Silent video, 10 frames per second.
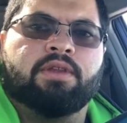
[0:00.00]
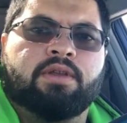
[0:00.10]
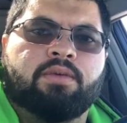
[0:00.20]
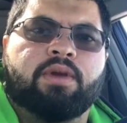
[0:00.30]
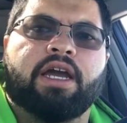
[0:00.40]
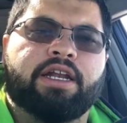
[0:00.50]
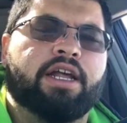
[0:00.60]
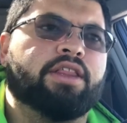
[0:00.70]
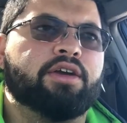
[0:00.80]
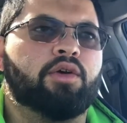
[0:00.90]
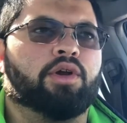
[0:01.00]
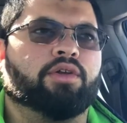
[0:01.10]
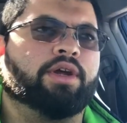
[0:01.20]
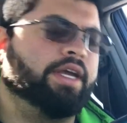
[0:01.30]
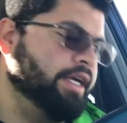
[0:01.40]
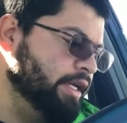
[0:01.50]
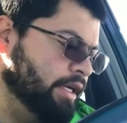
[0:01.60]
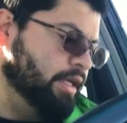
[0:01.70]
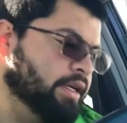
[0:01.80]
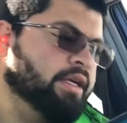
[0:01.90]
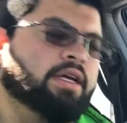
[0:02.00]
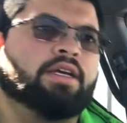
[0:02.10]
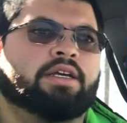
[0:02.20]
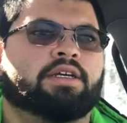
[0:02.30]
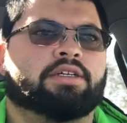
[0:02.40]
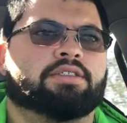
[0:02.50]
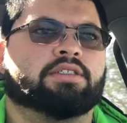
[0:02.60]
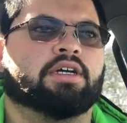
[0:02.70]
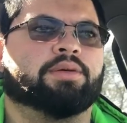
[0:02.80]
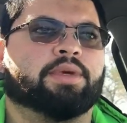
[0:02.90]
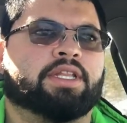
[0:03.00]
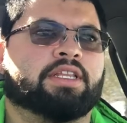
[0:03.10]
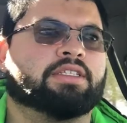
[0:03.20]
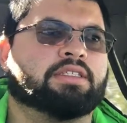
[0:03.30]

we got another order in. So, I mean, th